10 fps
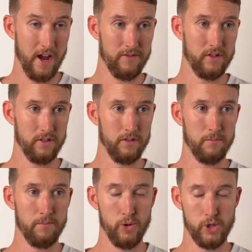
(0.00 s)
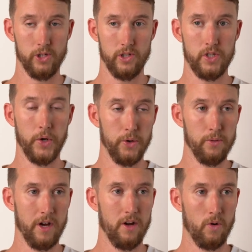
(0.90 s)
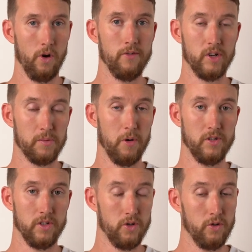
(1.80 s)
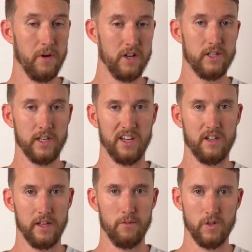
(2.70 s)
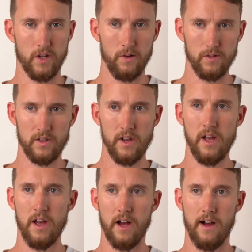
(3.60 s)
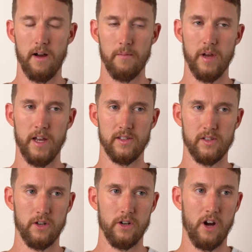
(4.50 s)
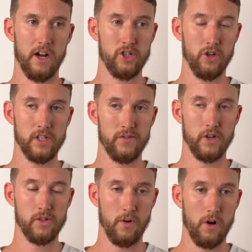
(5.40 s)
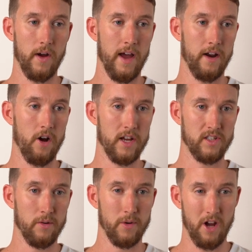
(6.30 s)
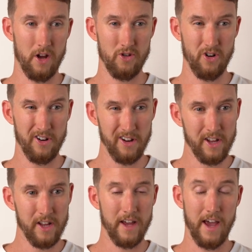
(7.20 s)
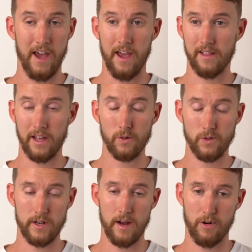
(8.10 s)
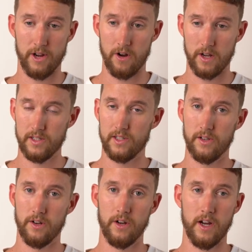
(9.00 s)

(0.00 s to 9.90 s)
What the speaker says: have to push it too much or overexpose it too much to get clean results. And so I shot this first roll at ISO 100 and they all turned out pretty nice. So